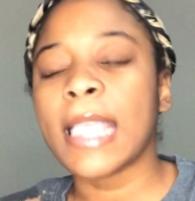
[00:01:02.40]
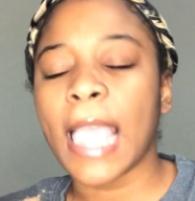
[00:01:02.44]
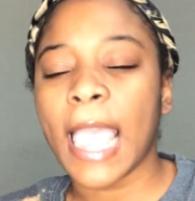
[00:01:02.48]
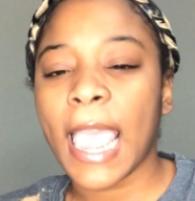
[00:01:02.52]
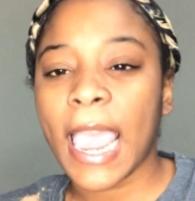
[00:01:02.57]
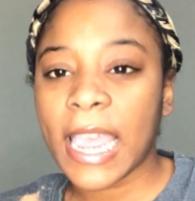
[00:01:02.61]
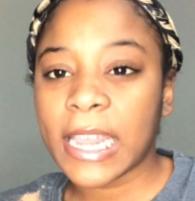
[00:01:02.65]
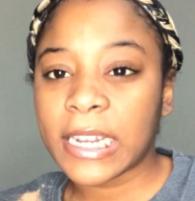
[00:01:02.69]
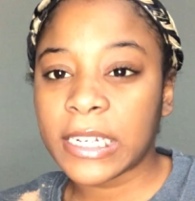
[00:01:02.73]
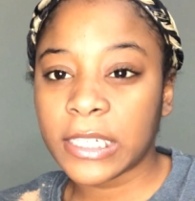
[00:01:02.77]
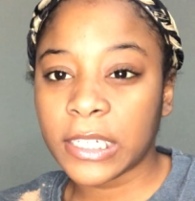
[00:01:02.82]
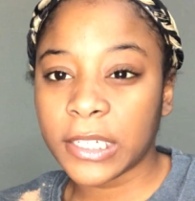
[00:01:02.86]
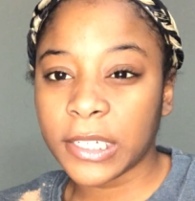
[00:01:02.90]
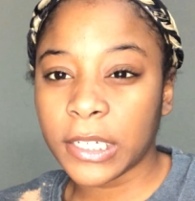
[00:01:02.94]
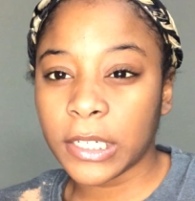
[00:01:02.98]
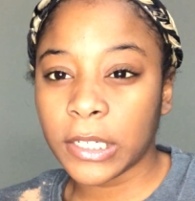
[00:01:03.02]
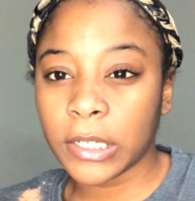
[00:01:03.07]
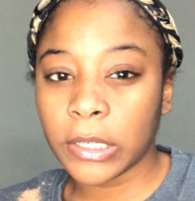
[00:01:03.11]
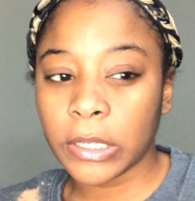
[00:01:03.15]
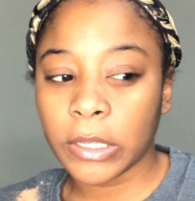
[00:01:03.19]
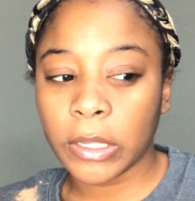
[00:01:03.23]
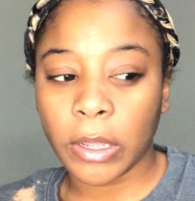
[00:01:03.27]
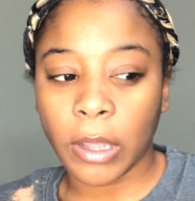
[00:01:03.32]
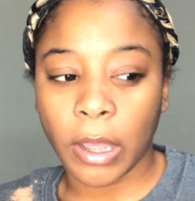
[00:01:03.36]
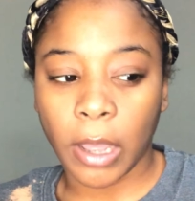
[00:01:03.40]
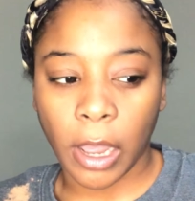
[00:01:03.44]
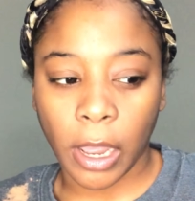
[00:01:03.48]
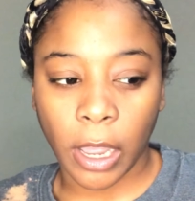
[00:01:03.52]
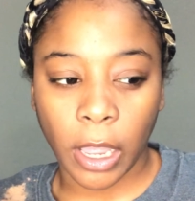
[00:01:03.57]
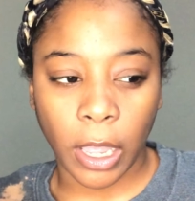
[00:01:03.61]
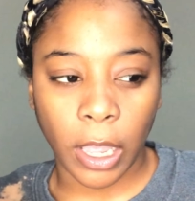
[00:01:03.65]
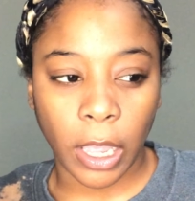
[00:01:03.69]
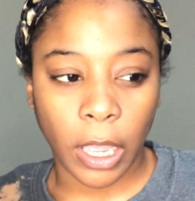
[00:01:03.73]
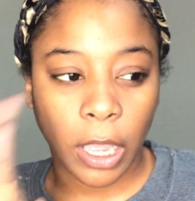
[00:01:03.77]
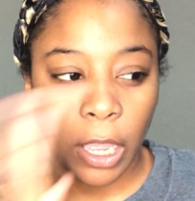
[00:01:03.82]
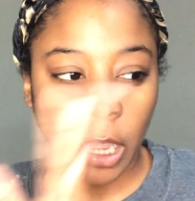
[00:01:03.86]
Actually
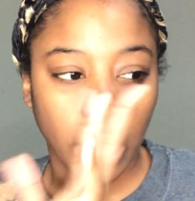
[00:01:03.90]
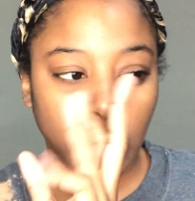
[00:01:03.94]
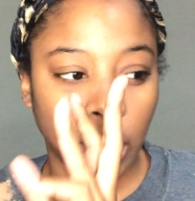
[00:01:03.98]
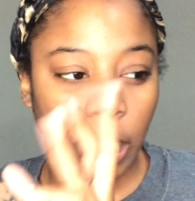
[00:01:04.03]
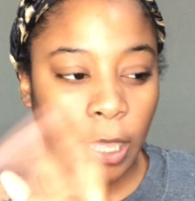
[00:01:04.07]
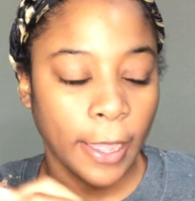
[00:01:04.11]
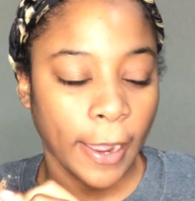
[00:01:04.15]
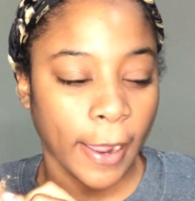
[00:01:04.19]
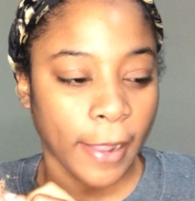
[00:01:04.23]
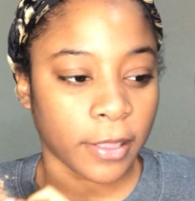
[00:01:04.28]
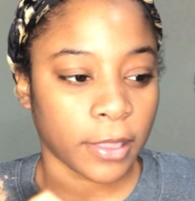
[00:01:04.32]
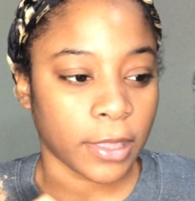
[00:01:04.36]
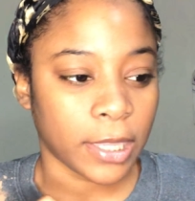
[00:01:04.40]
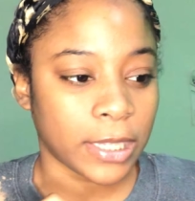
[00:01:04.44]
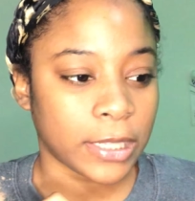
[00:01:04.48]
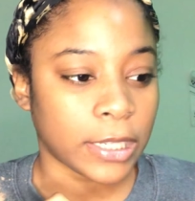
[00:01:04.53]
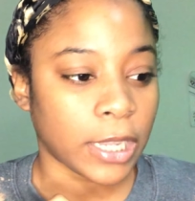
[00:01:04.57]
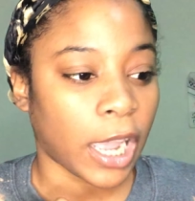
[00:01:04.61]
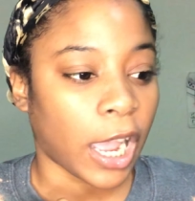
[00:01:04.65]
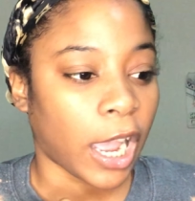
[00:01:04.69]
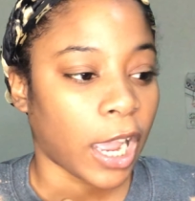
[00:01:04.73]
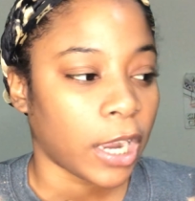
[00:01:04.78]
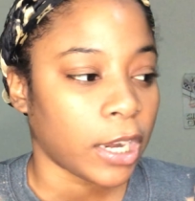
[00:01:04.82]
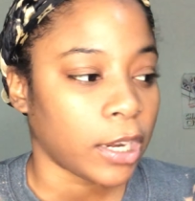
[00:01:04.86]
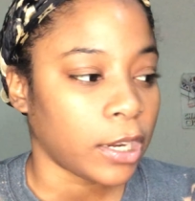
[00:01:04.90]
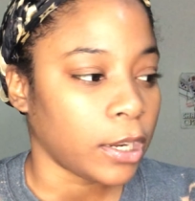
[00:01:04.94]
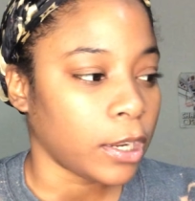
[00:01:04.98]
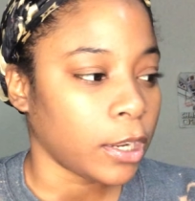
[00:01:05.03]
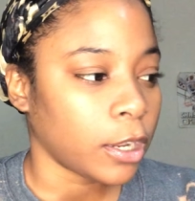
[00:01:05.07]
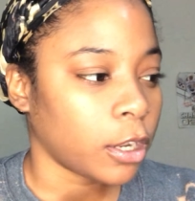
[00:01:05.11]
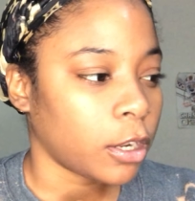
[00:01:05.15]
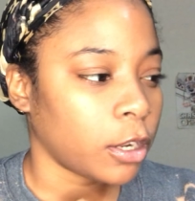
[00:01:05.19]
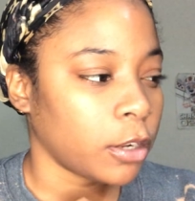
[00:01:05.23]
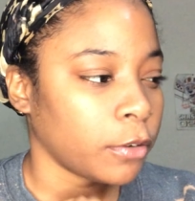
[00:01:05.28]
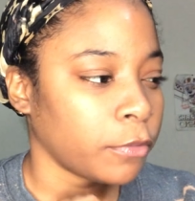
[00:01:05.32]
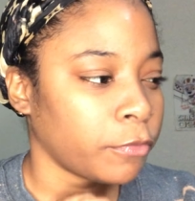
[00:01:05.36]
got this
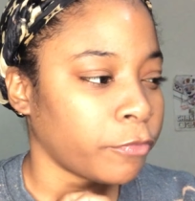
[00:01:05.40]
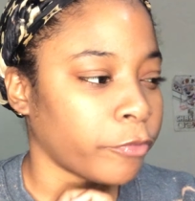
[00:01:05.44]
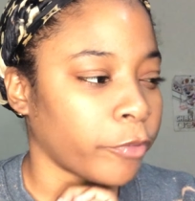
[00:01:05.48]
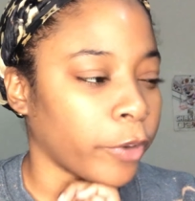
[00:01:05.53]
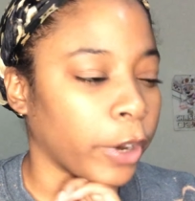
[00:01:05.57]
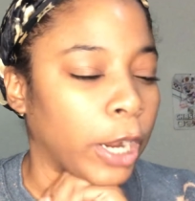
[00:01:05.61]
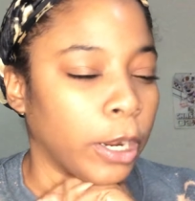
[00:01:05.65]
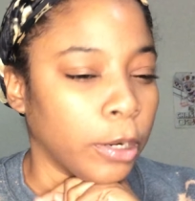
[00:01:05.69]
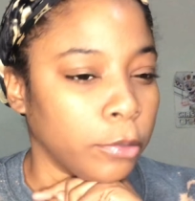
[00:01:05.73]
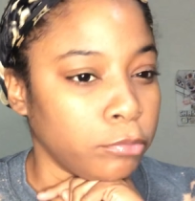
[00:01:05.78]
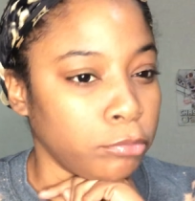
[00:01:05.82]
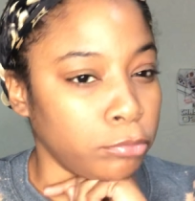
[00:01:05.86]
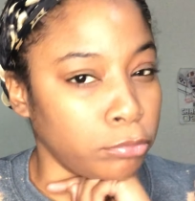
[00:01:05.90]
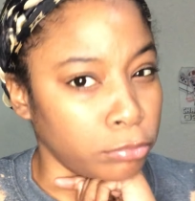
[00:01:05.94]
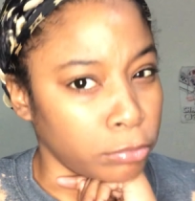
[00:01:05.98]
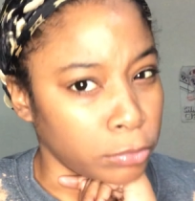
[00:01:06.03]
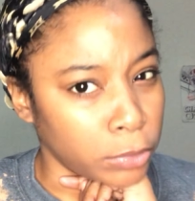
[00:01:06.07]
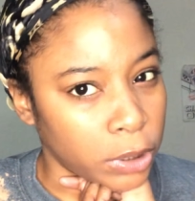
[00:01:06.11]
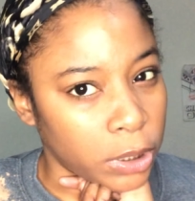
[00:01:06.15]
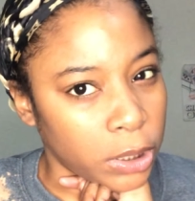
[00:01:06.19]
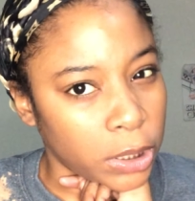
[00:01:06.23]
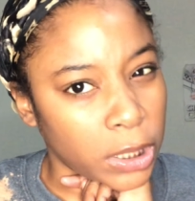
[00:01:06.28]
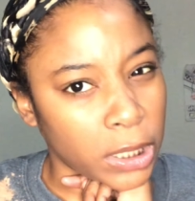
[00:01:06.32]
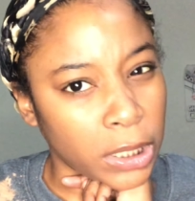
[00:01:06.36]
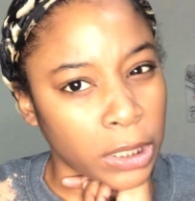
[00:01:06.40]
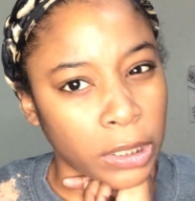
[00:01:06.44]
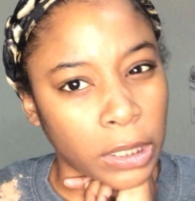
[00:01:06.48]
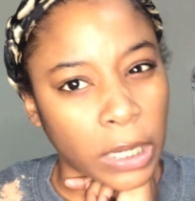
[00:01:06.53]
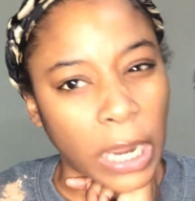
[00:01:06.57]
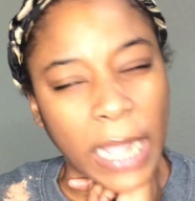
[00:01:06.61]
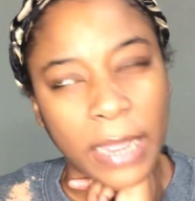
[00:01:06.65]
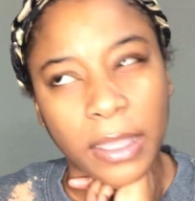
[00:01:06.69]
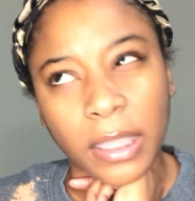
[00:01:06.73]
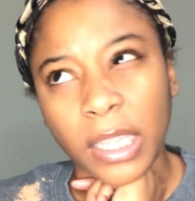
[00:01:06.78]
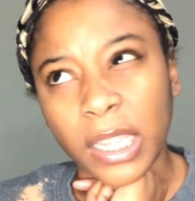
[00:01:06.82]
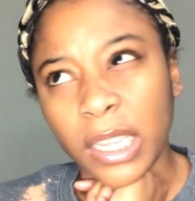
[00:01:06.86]
idea from,
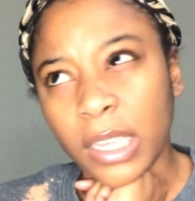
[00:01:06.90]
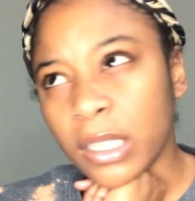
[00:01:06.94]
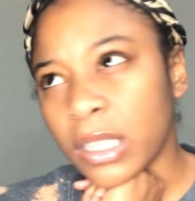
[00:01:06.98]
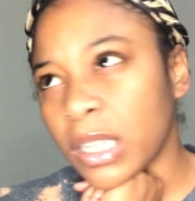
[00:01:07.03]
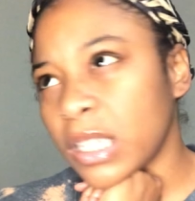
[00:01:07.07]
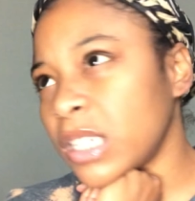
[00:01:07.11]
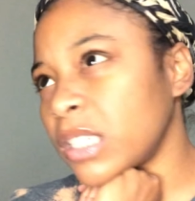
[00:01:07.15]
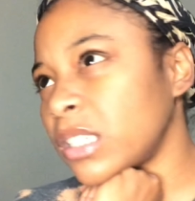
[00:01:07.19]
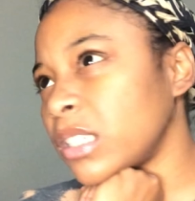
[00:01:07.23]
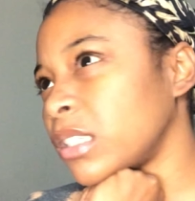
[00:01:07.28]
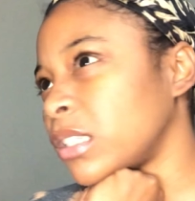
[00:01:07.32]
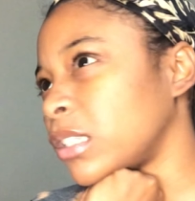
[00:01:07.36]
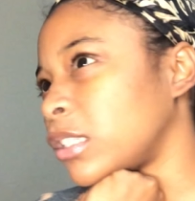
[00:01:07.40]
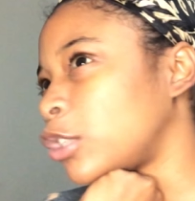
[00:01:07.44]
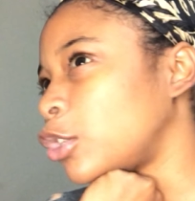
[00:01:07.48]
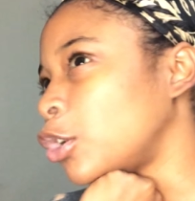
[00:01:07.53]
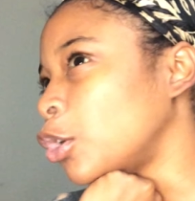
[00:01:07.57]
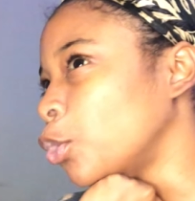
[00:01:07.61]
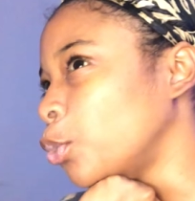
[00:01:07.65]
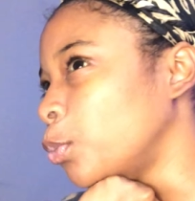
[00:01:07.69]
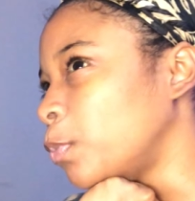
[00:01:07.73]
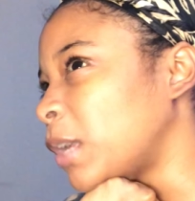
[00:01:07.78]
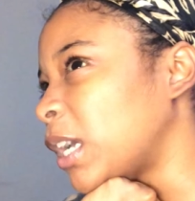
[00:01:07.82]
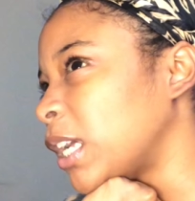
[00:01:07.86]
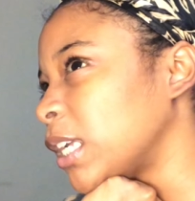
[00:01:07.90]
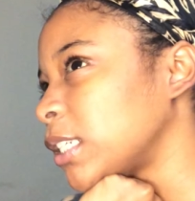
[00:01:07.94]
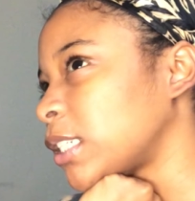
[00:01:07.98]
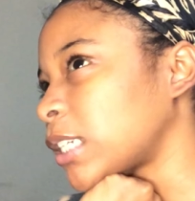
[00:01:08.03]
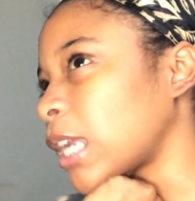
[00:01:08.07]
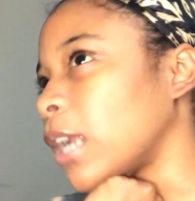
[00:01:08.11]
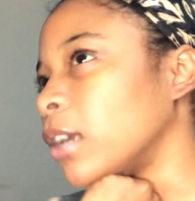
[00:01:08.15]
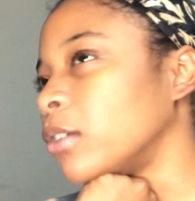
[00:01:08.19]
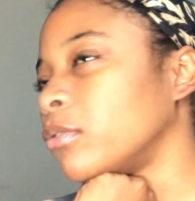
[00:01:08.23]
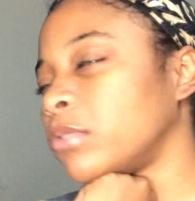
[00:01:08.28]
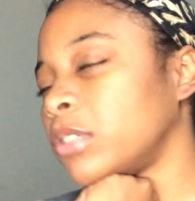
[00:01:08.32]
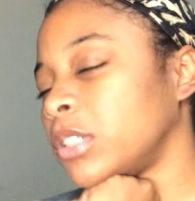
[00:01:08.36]
I think it's too much.
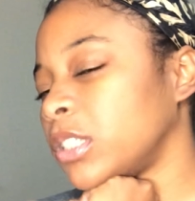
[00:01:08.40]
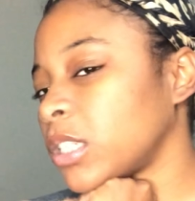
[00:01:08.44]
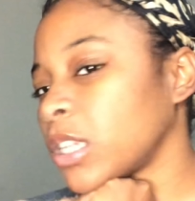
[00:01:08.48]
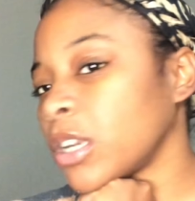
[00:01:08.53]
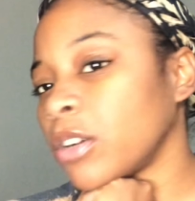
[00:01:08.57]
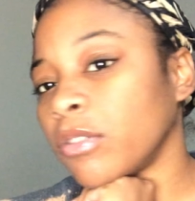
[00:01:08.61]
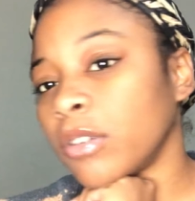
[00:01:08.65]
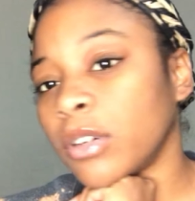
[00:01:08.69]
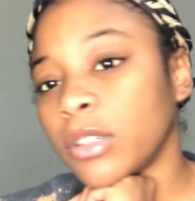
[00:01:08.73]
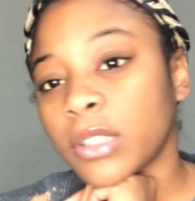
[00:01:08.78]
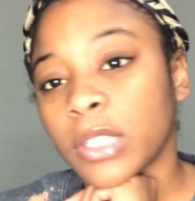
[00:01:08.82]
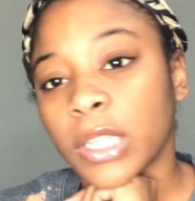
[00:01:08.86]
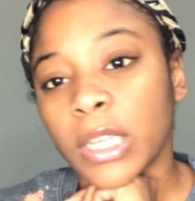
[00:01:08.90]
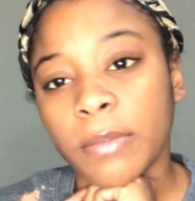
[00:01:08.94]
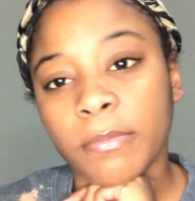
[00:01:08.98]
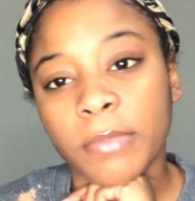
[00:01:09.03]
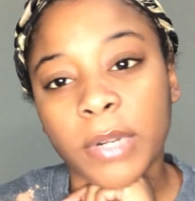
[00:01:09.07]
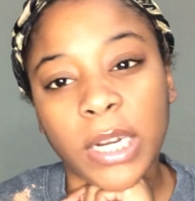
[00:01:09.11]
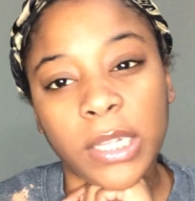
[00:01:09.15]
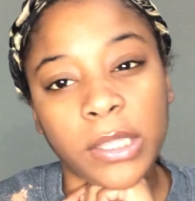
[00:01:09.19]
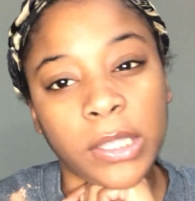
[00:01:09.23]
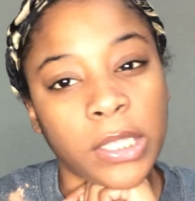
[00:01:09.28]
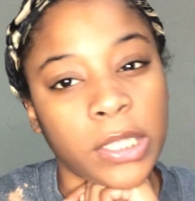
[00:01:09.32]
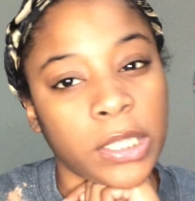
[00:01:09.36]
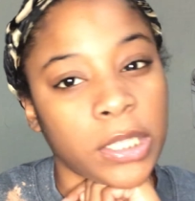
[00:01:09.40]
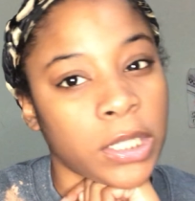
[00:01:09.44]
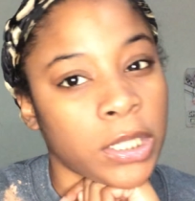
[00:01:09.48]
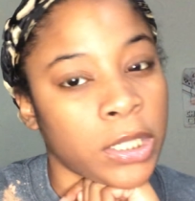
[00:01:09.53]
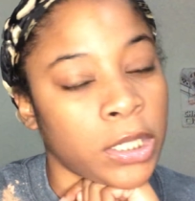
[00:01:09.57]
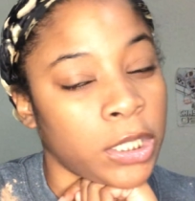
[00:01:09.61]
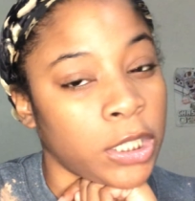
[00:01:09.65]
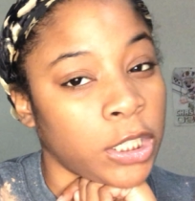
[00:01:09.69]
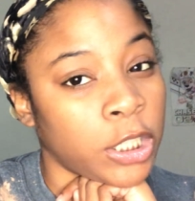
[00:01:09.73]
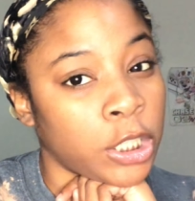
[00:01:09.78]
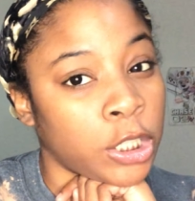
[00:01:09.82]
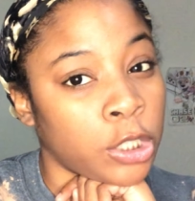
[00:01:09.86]
I don't want to say the wrong thing, but I think it's
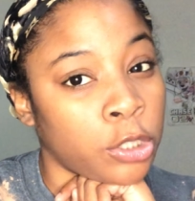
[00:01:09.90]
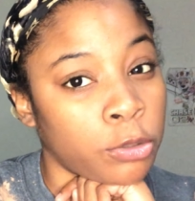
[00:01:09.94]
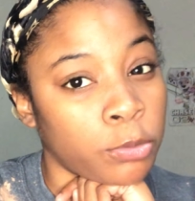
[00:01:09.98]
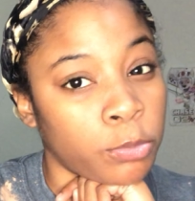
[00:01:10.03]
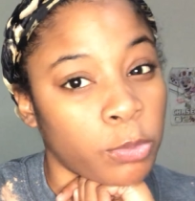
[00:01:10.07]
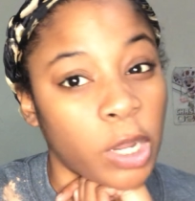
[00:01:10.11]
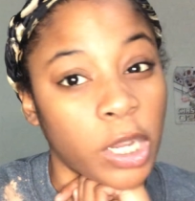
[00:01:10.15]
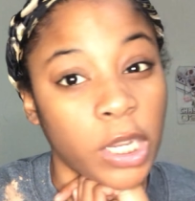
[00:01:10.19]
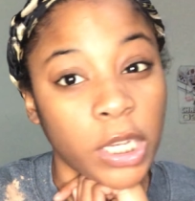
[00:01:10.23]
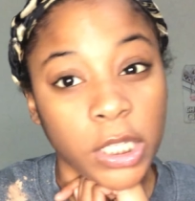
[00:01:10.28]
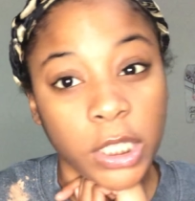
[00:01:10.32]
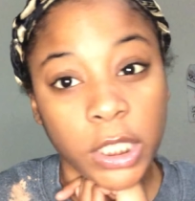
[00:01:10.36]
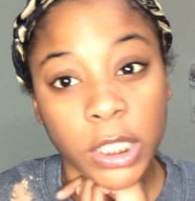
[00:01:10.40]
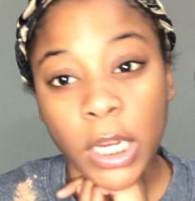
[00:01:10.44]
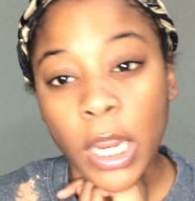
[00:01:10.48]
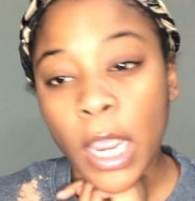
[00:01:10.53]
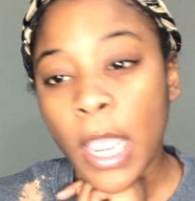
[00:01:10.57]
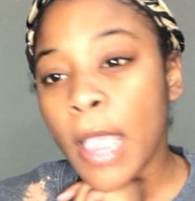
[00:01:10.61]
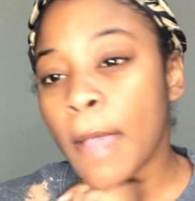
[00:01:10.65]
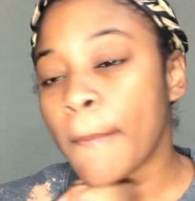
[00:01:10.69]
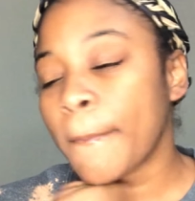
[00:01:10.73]
niche too much.